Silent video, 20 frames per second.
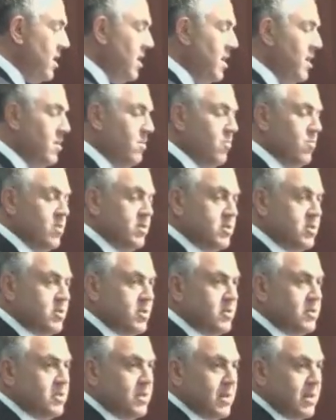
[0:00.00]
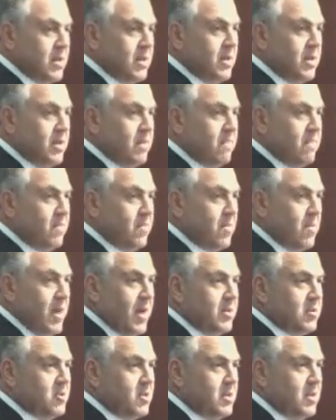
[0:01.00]
and reducing
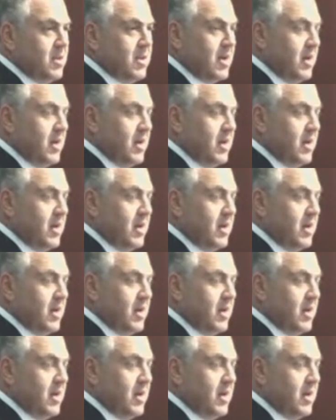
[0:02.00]
information